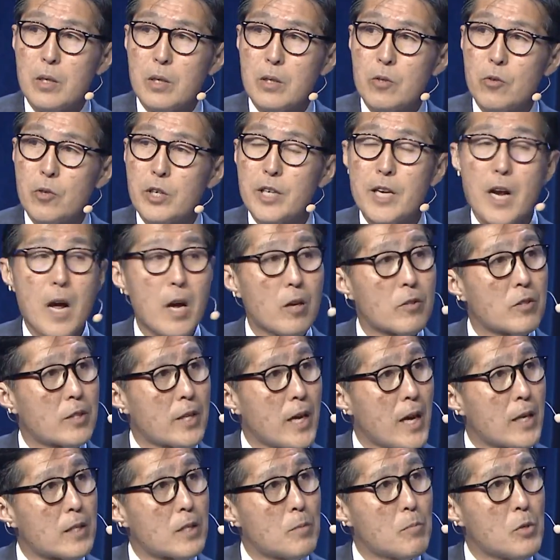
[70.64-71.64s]
greenhouse
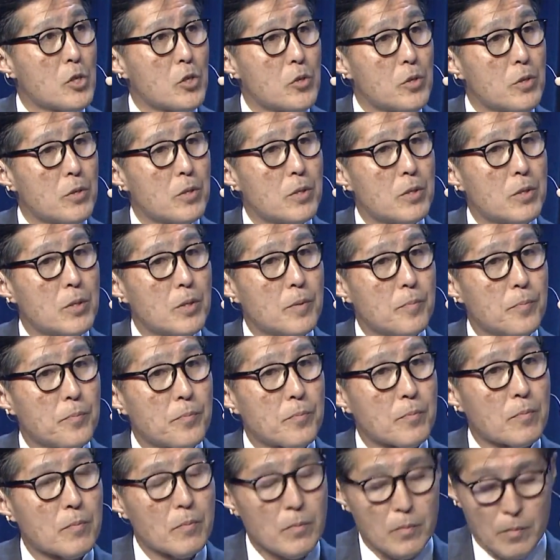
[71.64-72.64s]
gas emissions.
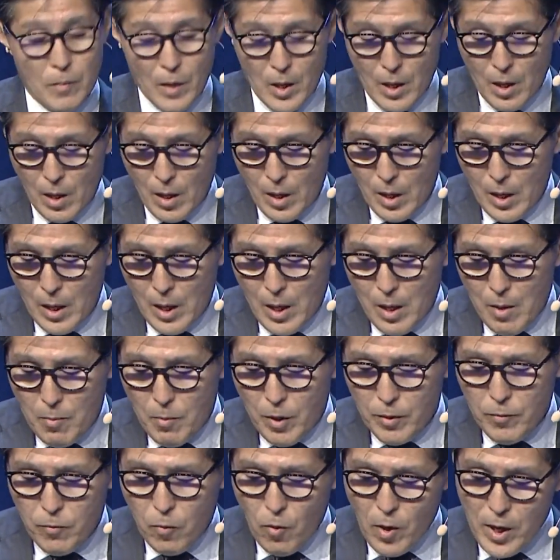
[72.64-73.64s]

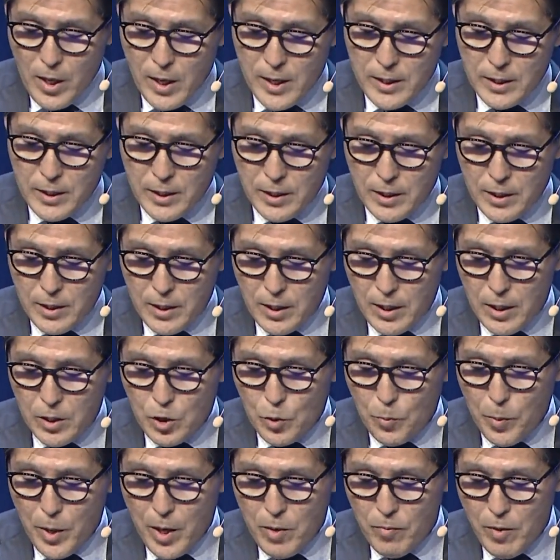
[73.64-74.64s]
But for us,
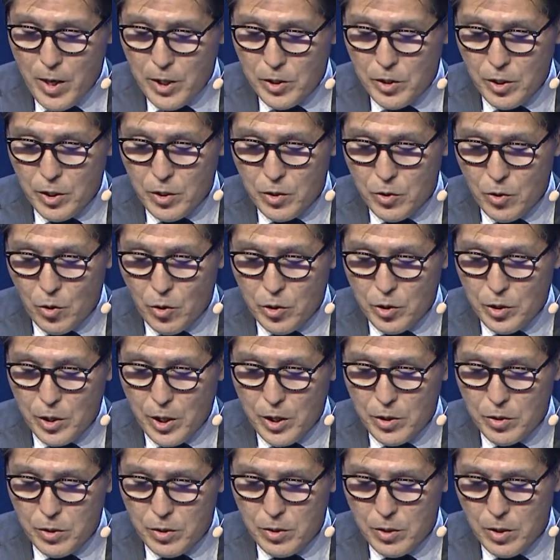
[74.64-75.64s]
Japan Racing
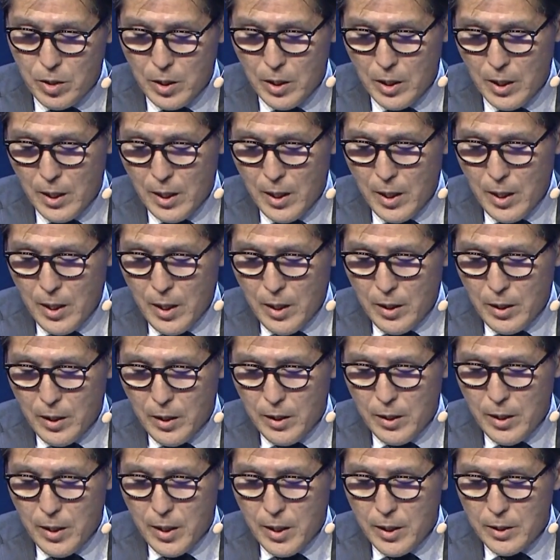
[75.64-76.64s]
Association,
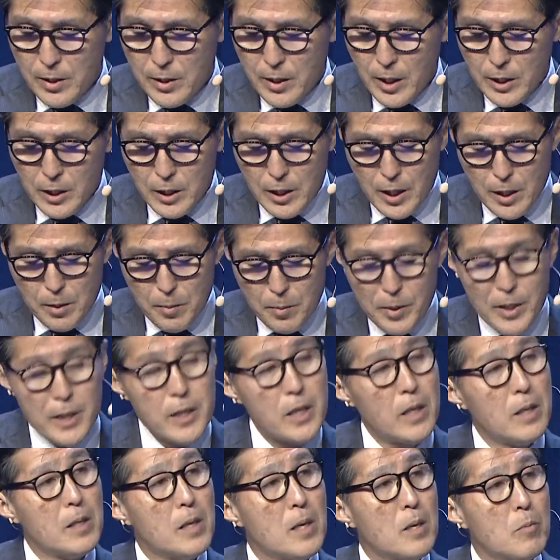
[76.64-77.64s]
the
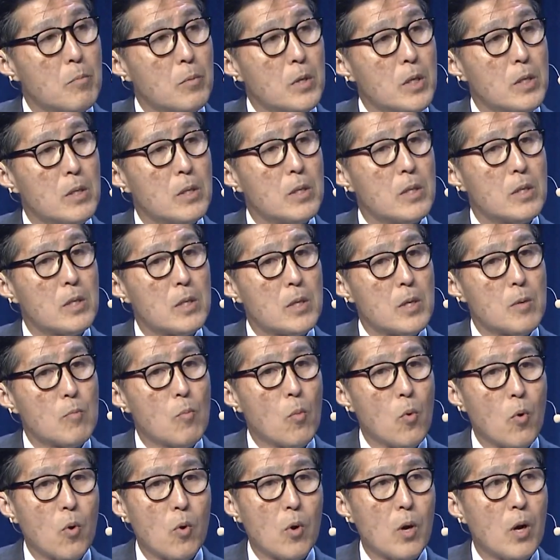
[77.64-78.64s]
sustainability means
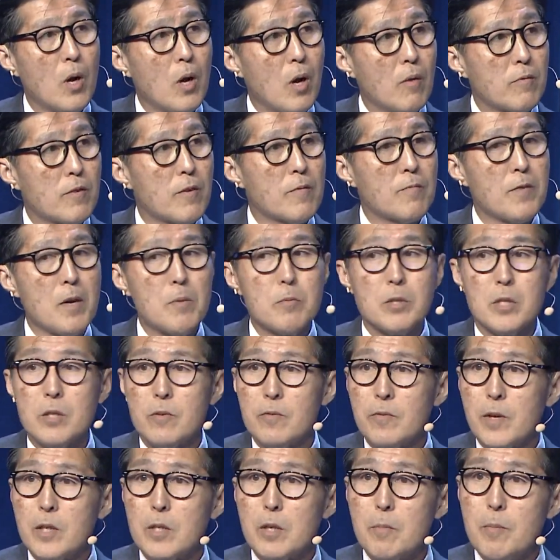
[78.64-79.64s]
more of the
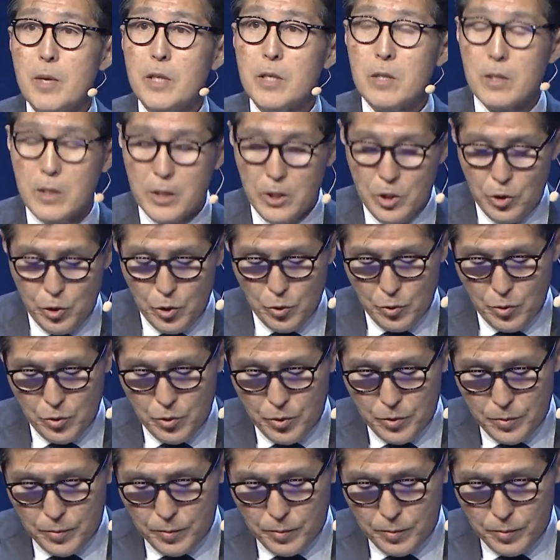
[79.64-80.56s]
fundamental issues.